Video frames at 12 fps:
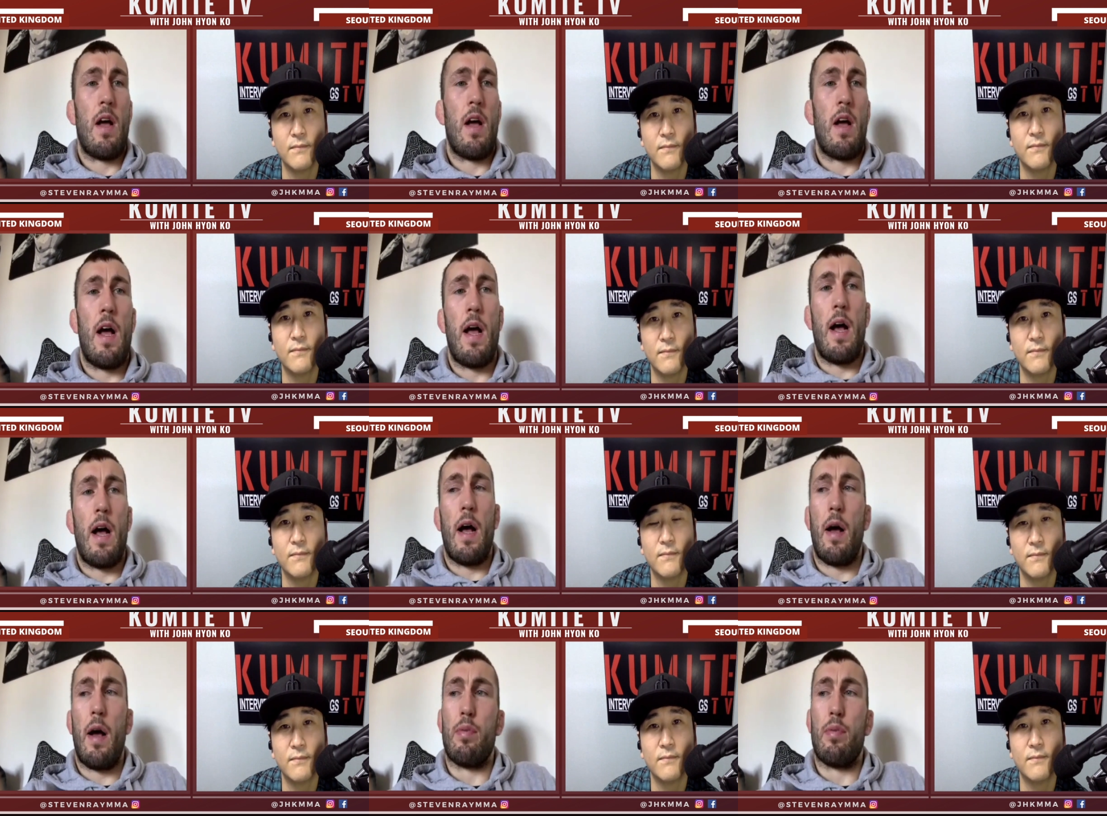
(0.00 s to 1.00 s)
Speaker 1: I
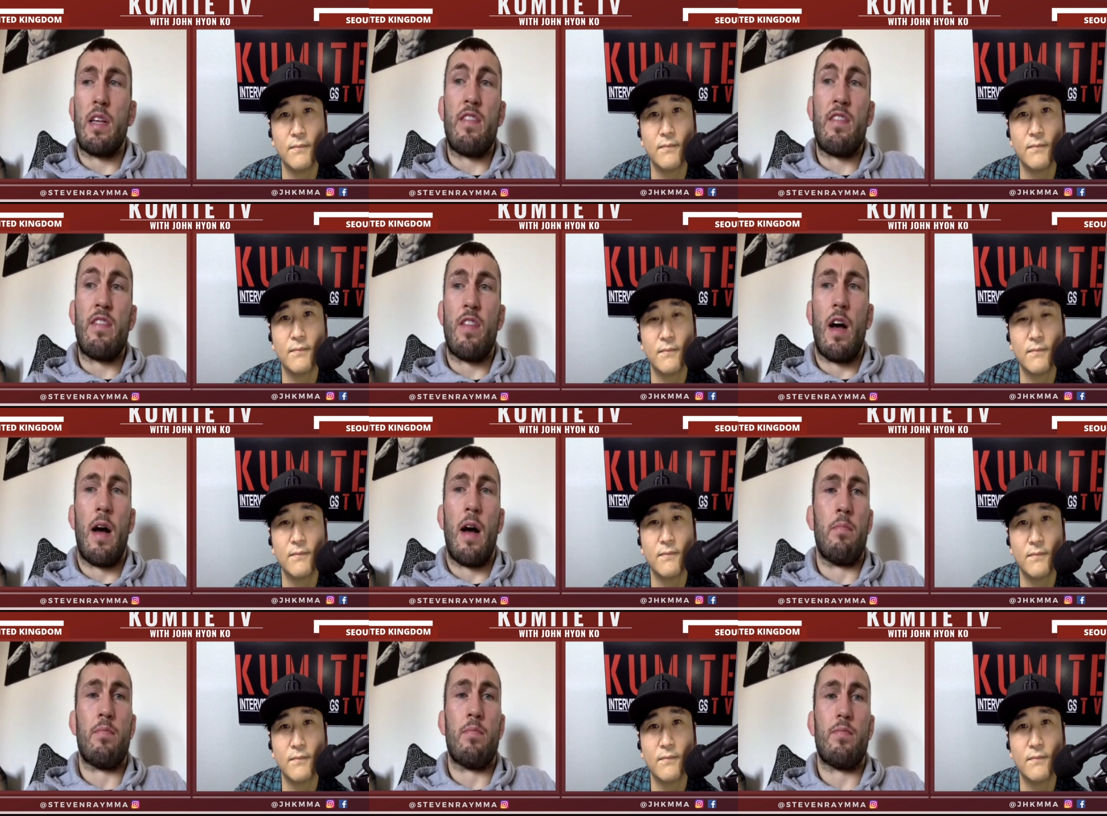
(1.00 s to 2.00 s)
I believe that
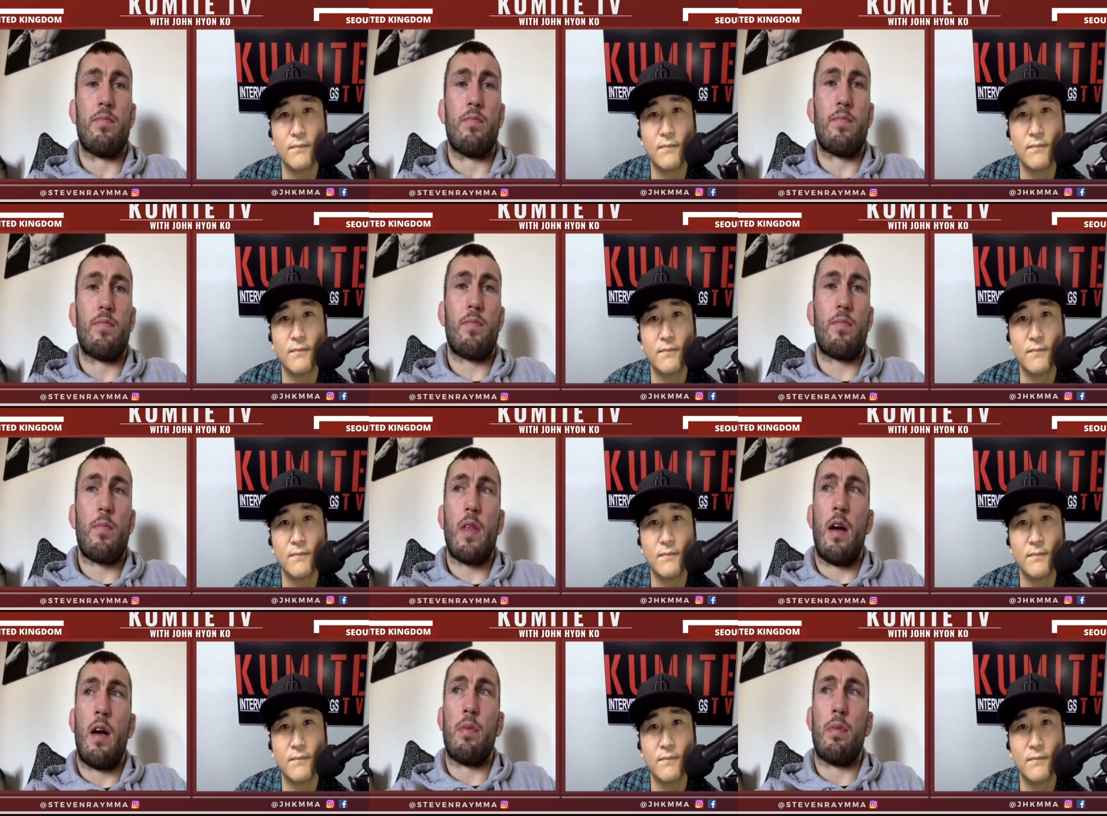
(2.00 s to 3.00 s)
I'm
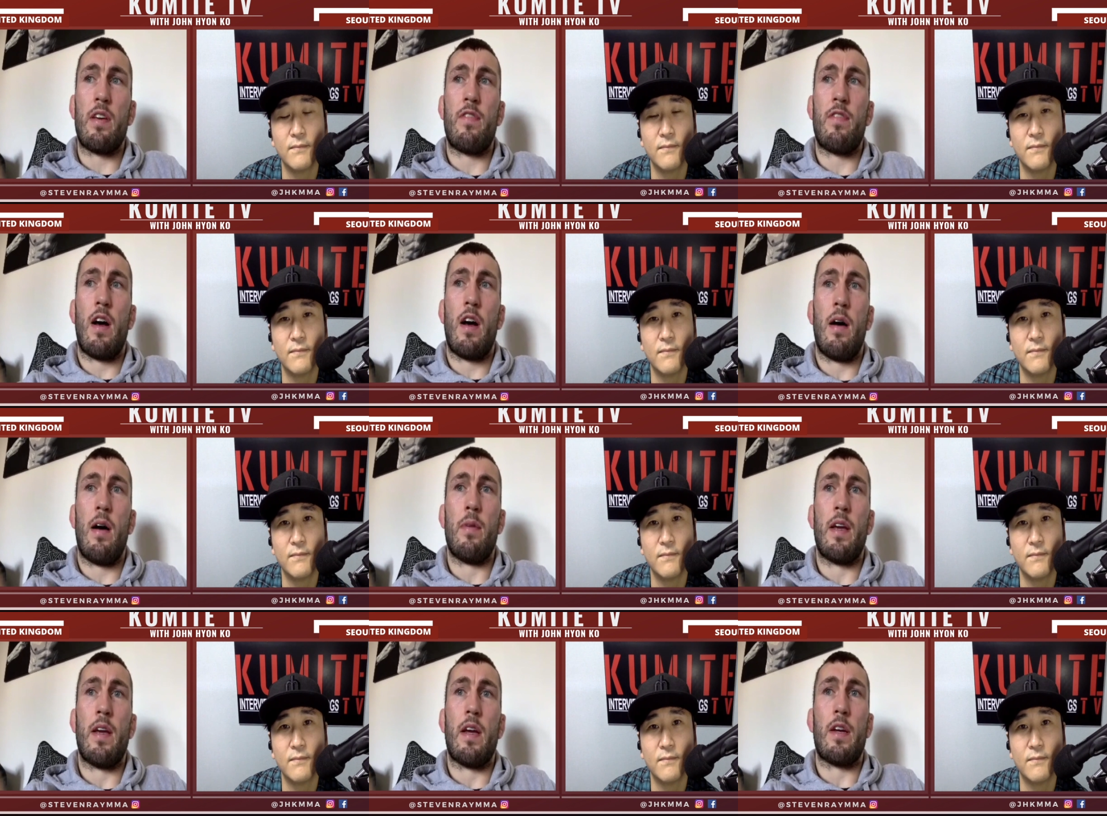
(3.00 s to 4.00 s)
I believe that I'm
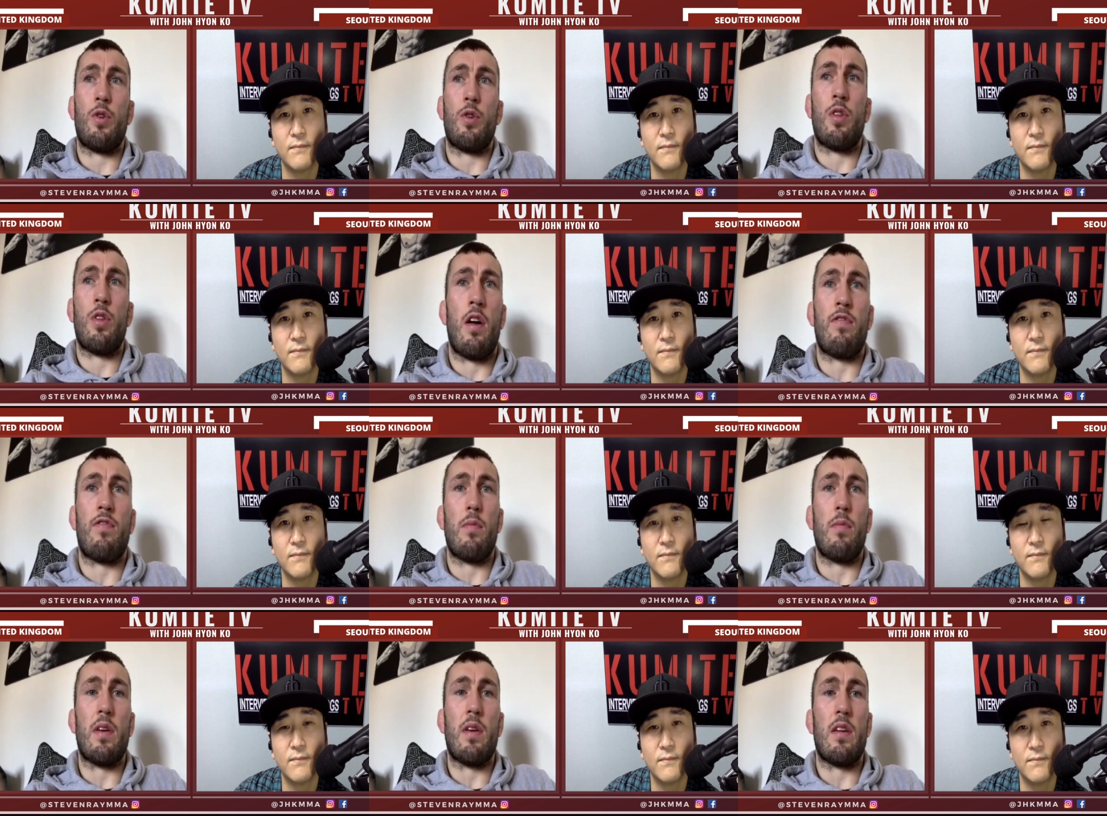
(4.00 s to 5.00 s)
uh, good enough to
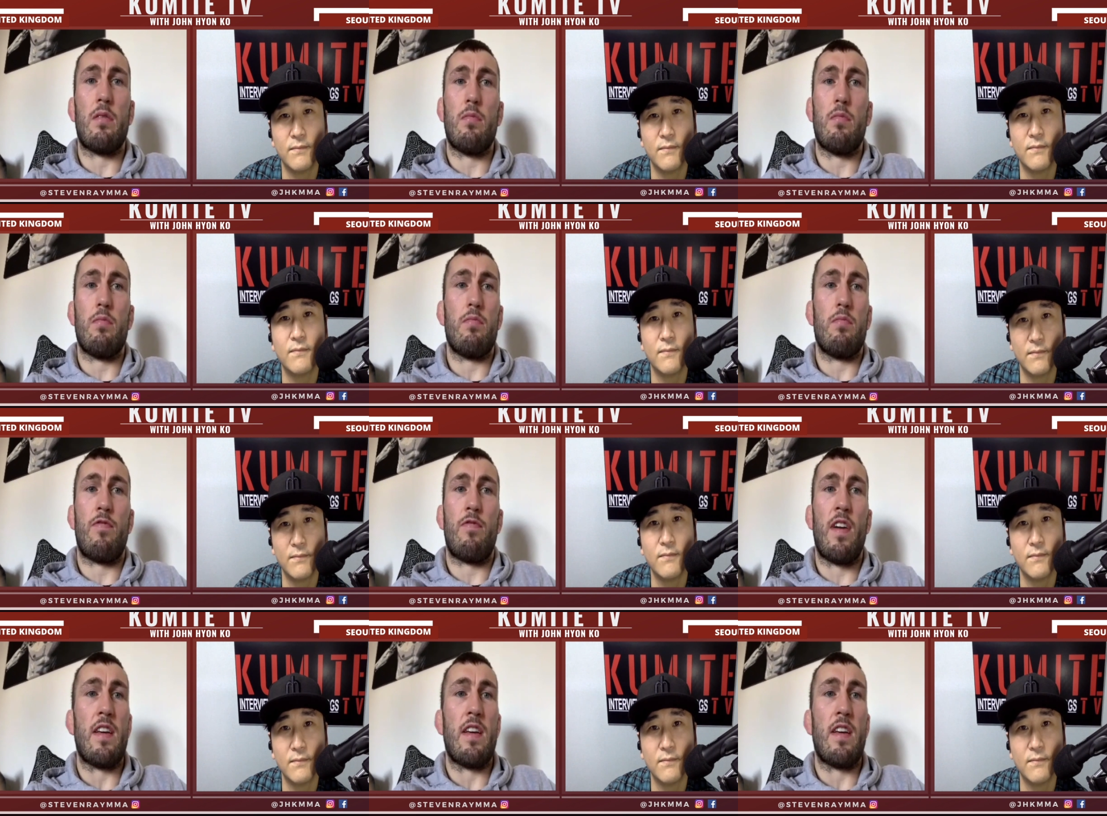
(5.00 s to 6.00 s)
be
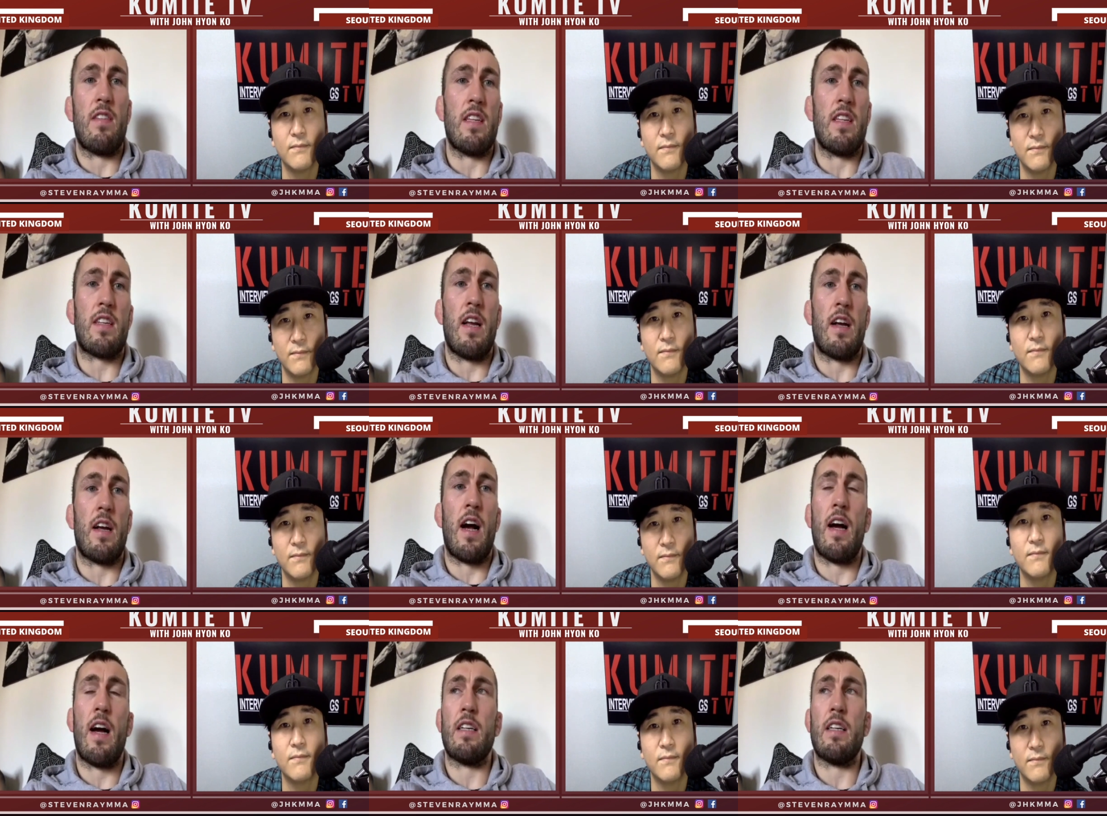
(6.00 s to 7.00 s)
fighting these kind of
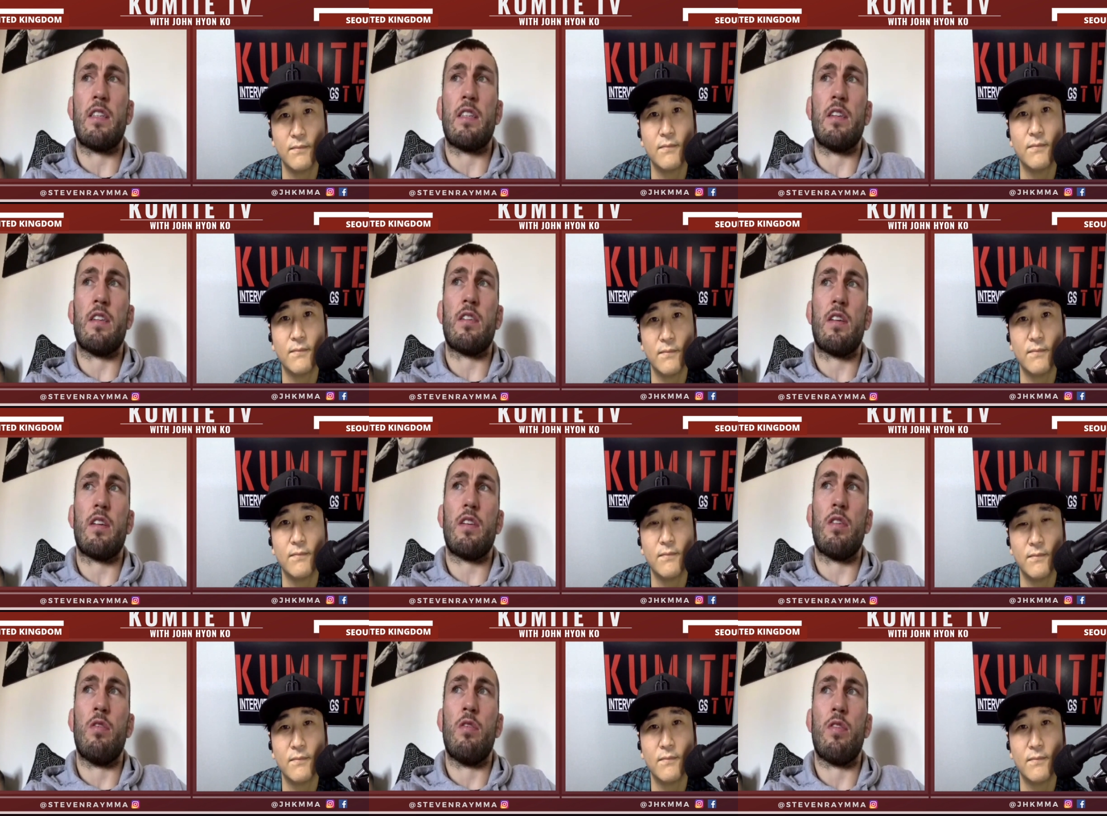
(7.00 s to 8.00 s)
guys and you
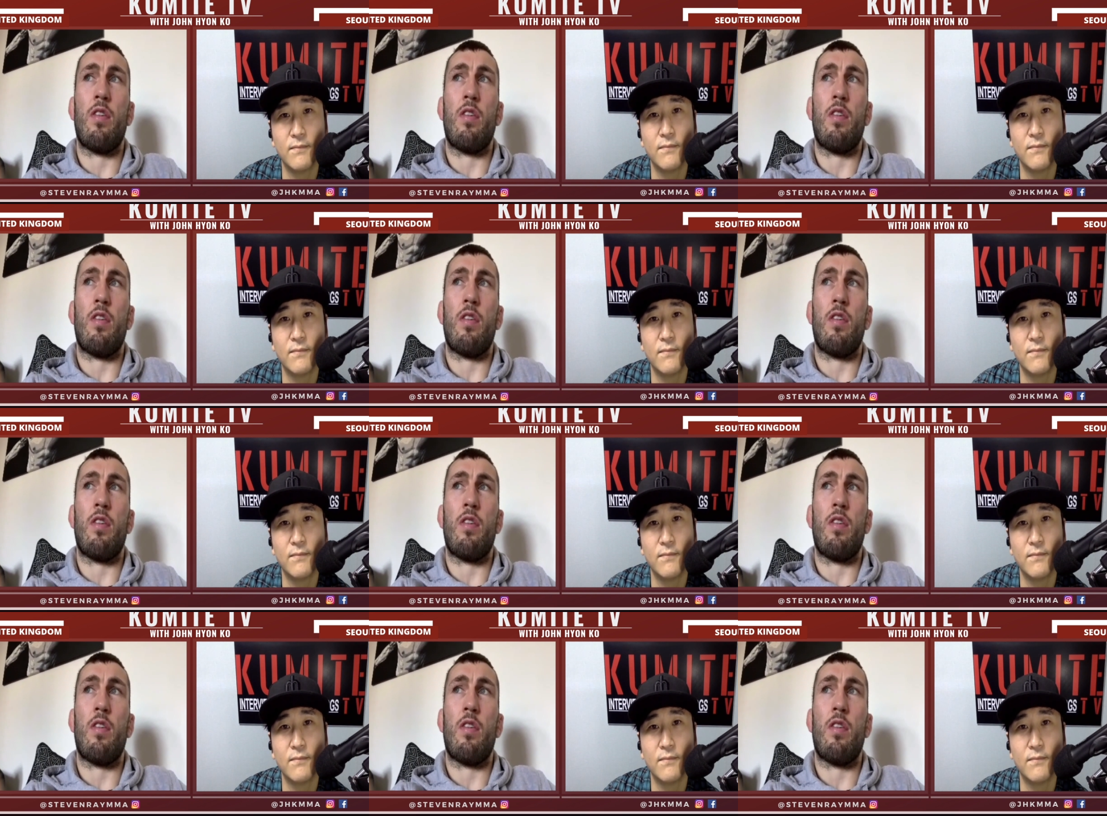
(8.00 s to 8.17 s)
know the